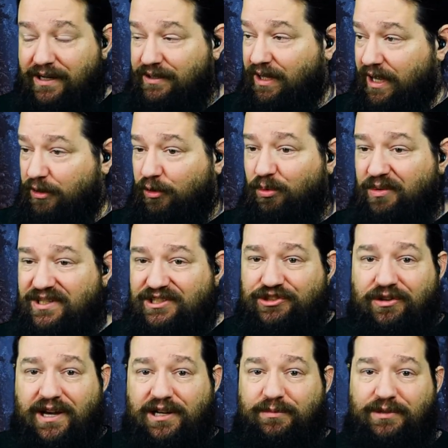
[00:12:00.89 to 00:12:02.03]
I always
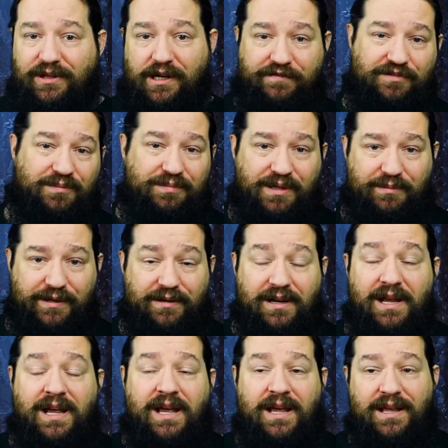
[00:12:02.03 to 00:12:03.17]
try to be there for premiere.
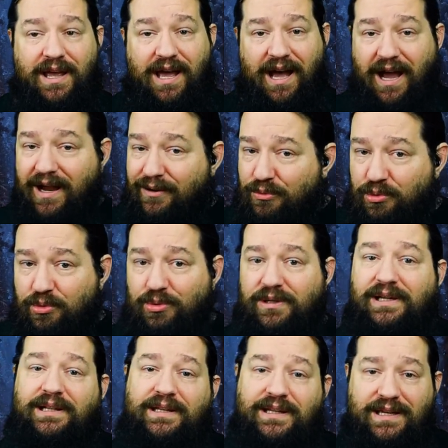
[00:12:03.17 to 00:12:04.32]
I
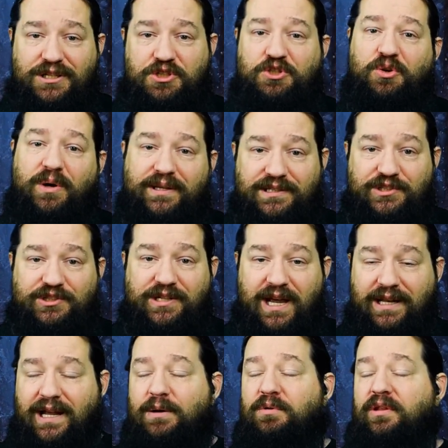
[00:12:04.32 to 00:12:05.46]
really enjoy this
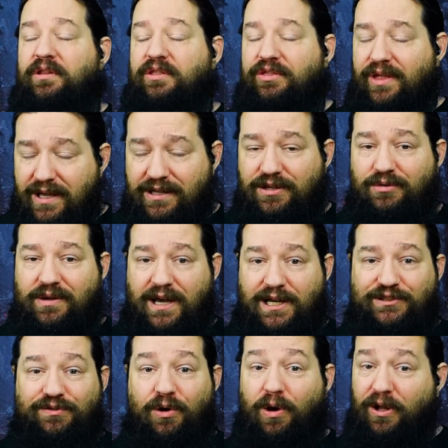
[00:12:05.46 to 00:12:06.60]
chat. I want to thank you
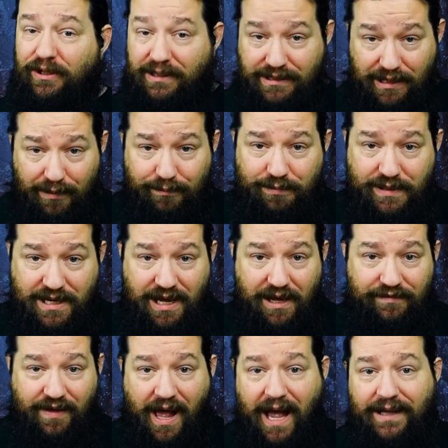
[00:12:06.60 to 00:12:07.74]
guys for all the company
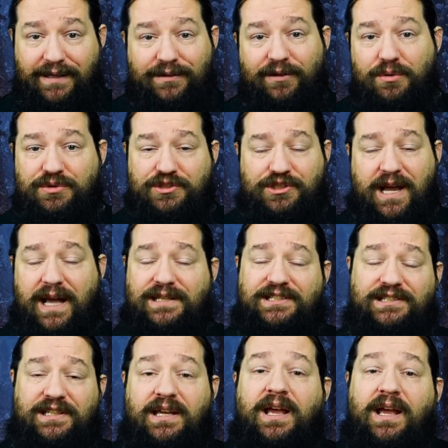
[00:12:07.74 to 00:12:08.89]
I've had in those
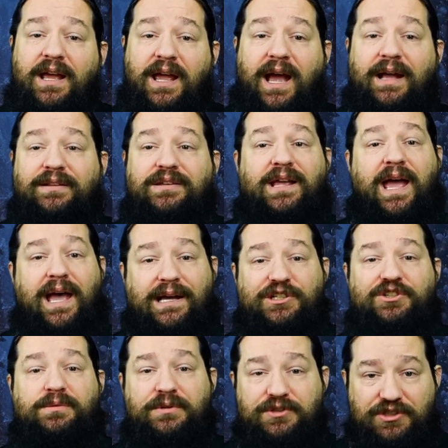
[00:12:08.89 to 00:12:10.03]
chats and the
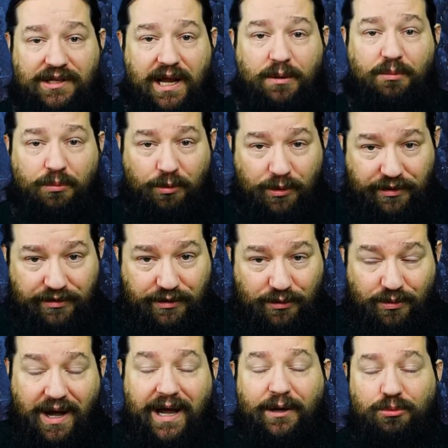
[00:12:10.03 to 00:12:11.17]
actual chat with
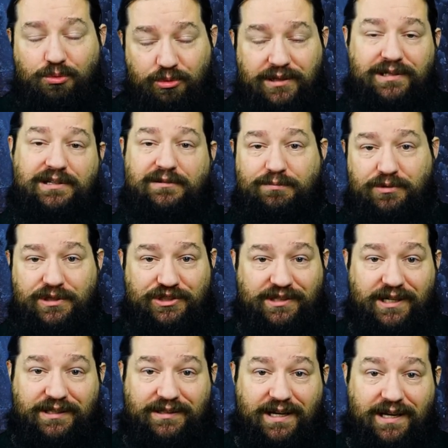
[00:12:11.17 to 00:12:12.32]
you. I really
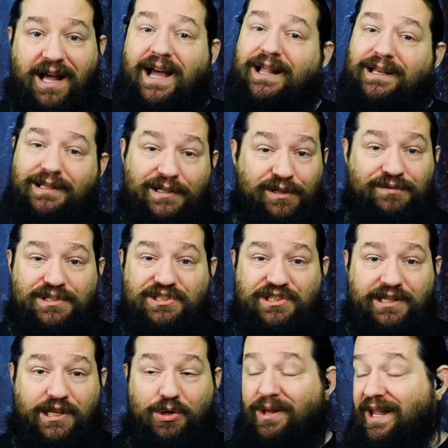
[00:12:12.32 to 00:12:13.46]
appreciate that. I love to see
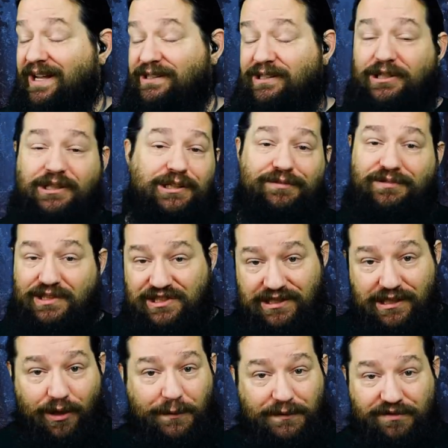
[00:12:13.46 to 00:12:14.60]
you, and I love to see
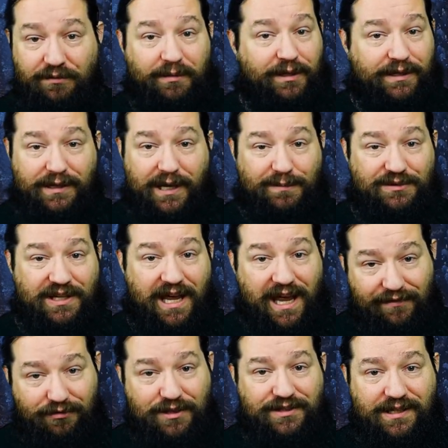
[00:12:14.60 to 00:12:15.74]
all those familiar names
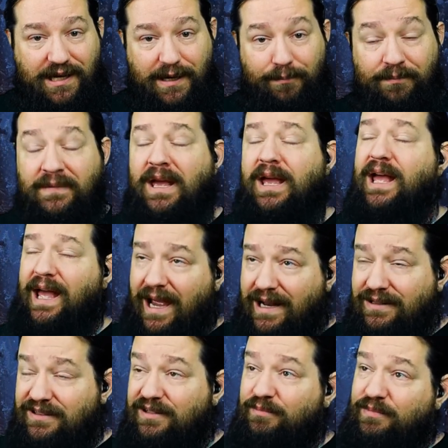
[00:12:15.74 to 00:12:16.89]
every time.
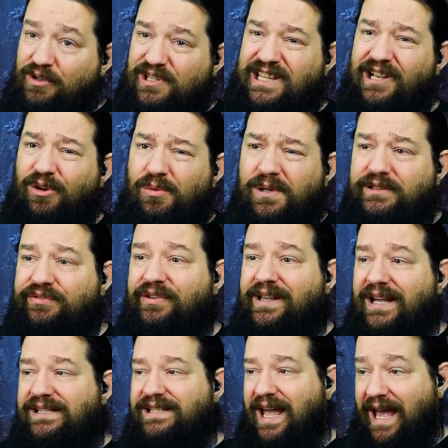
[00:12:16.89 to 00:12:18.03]
And because I always
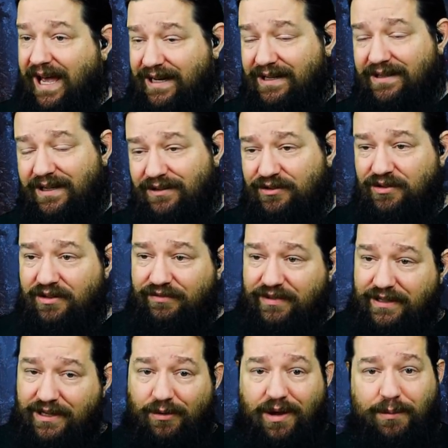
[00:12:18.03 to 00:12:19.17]
forget to add it into the
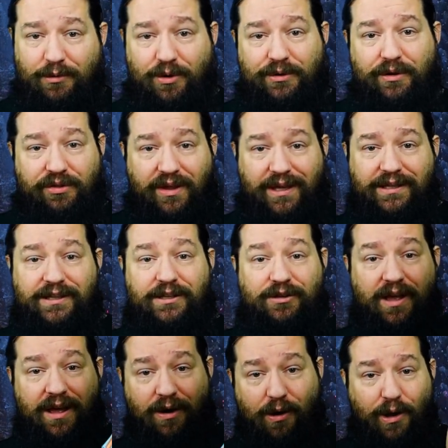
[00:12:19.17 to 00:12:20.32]
video, I'm going to thank
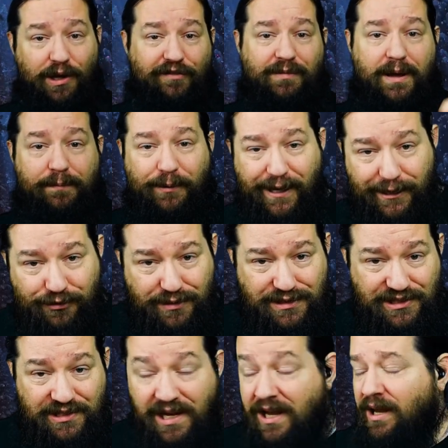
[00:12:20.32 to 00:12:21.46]
all of my
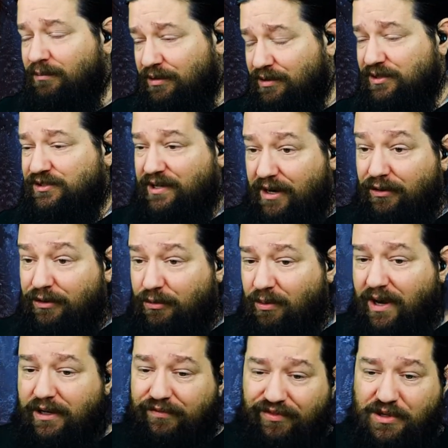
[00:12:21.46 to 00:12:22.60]
patrons, because there are
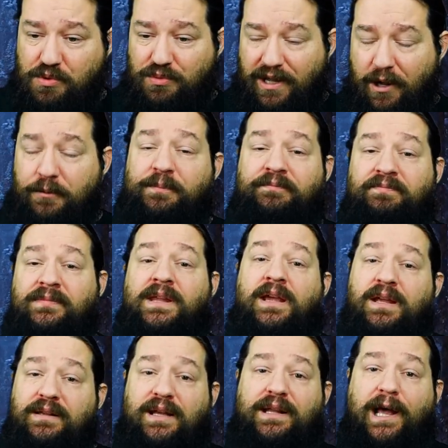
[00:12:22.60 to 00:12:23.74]
quite a few now
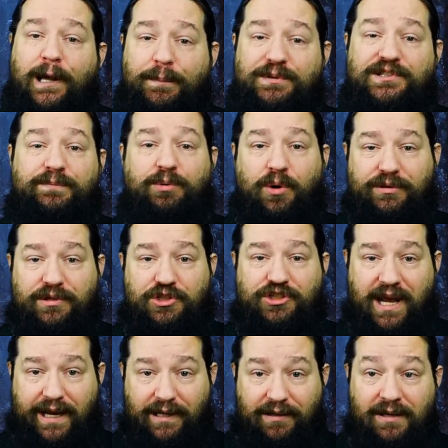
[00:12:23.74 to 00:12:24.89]
that help support the
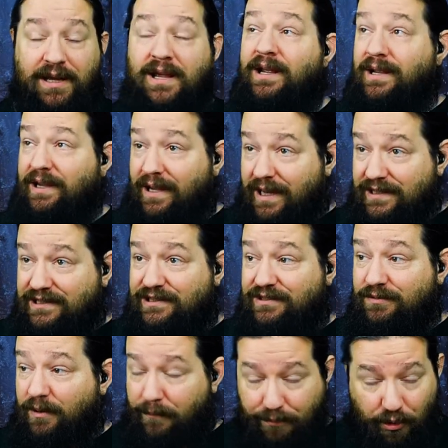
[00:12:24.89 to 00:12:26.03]
channel.
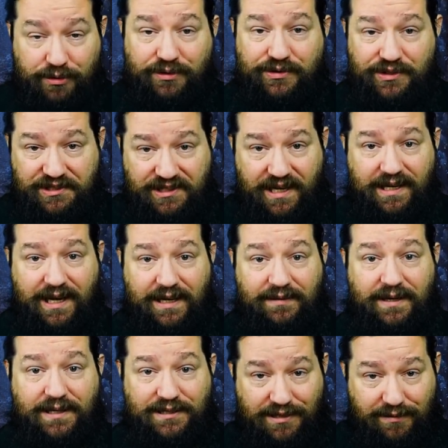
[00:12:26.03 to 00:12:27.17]
It's important to say that
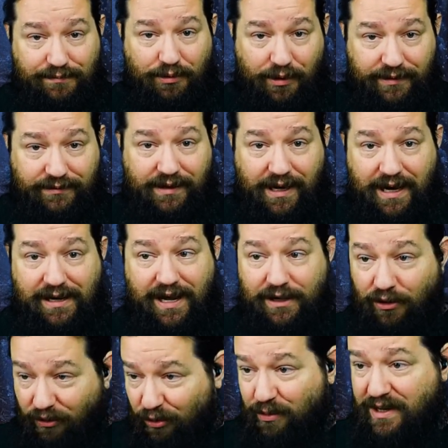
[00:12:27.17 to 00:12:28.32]
at some point, and I
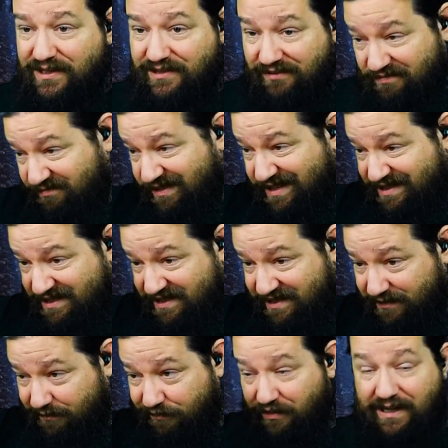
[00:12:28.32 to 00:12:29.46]
always, as I said,
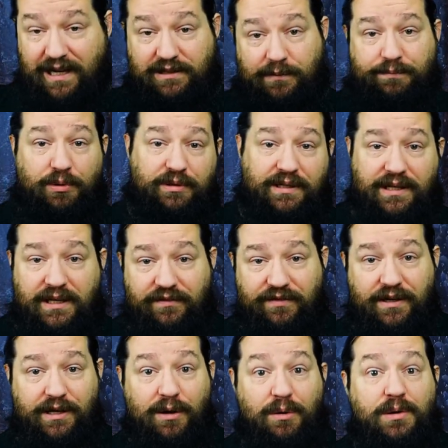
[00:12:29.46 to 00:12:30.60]
forget to put it in the
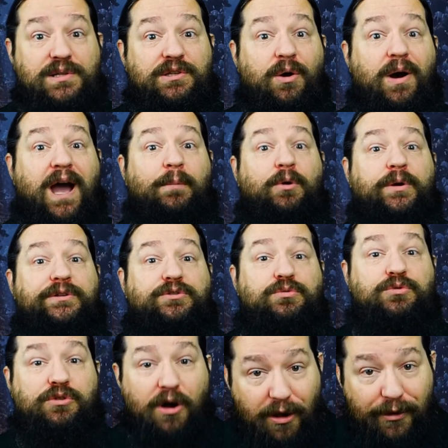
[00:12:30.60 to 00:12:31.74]
video. So I'm going to
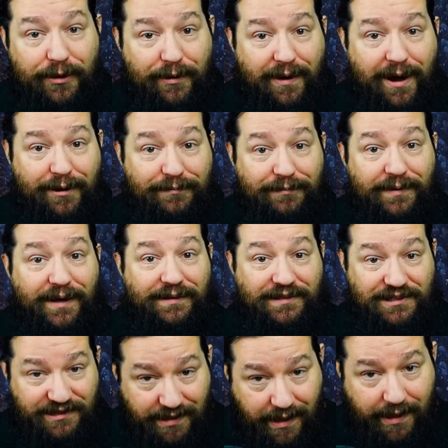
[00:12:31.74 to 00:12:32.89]
call you out and
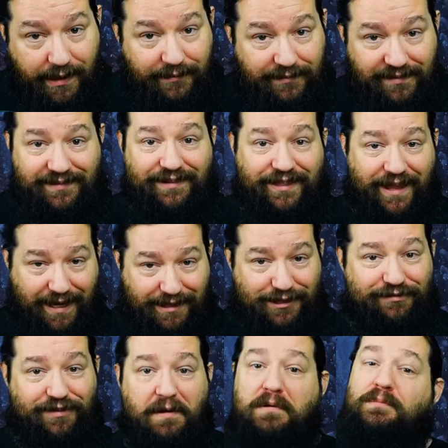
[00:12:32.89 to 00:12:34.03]
just say it. Thank you
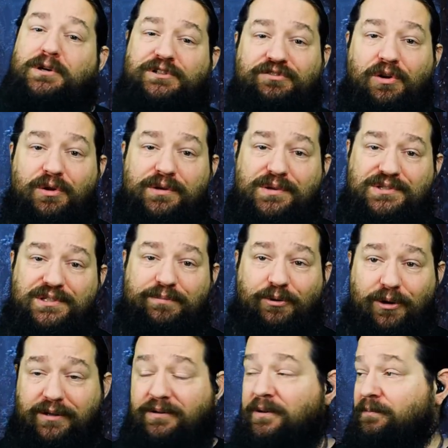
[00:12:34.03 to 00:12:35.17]
very much for all your
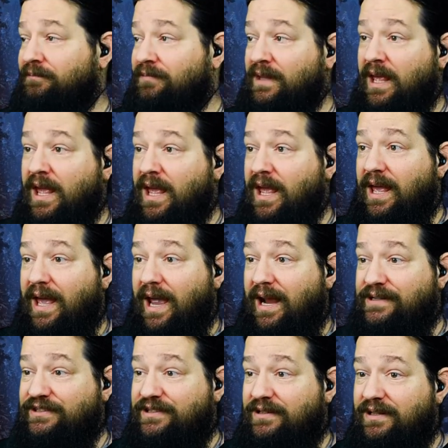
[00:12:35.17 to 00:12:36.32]
support.
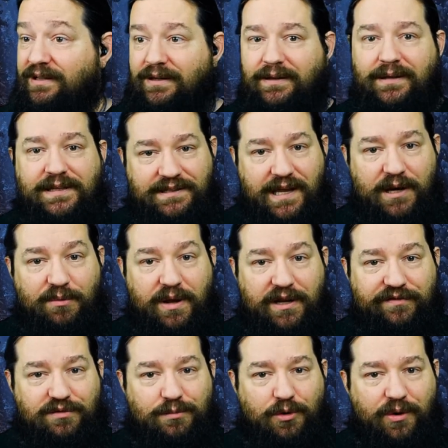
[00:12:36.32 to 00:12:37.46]
And let's get ready
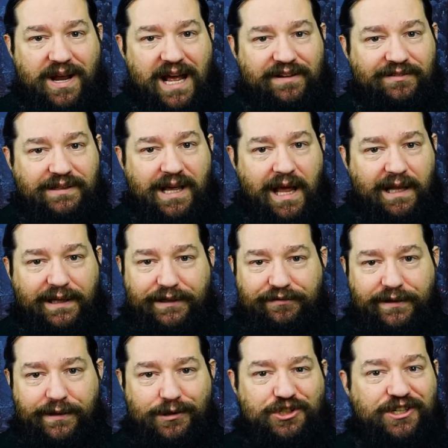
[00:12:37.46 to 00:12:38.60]
for more admin calendar
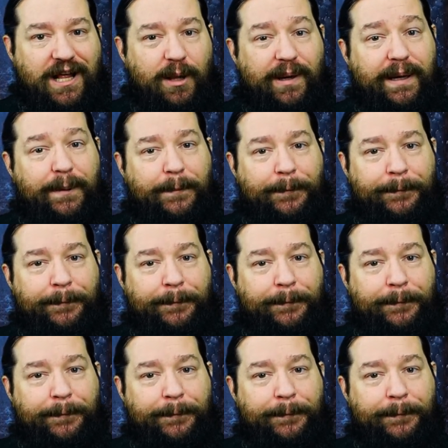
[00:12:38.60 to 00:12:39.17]
videos, shall we?